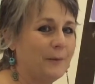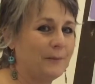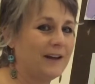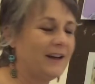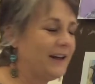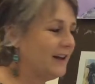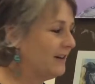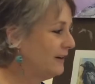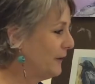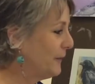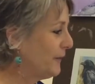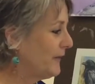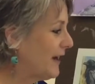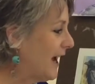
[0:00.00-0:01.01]
Getting
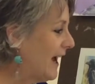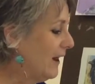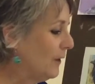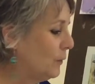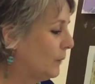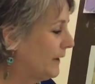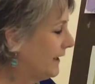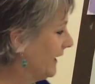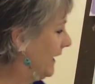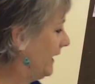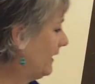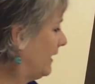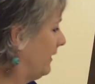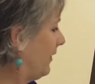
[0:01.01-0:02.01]
close to
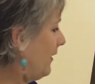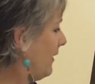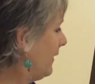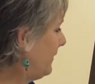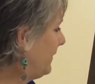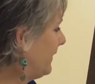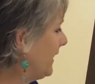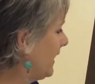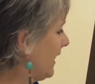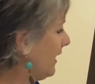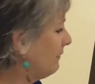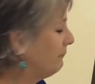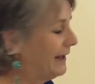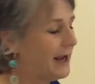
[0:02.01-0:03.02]
Halloween, I thought
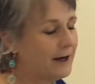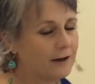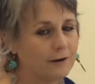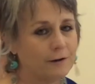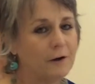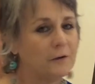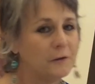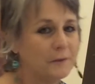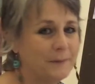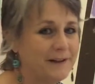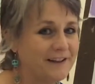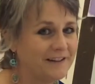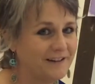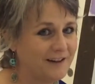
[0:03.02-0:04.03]
the black crow would
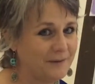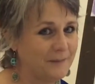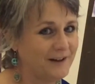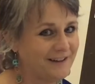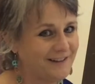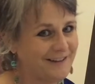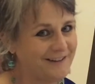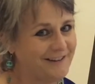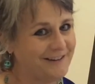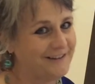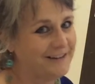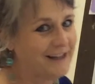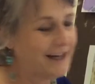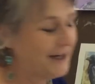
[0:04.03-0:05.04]
be a good image to do
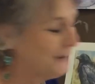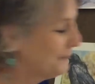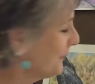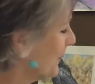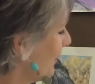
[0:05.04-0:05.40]
today.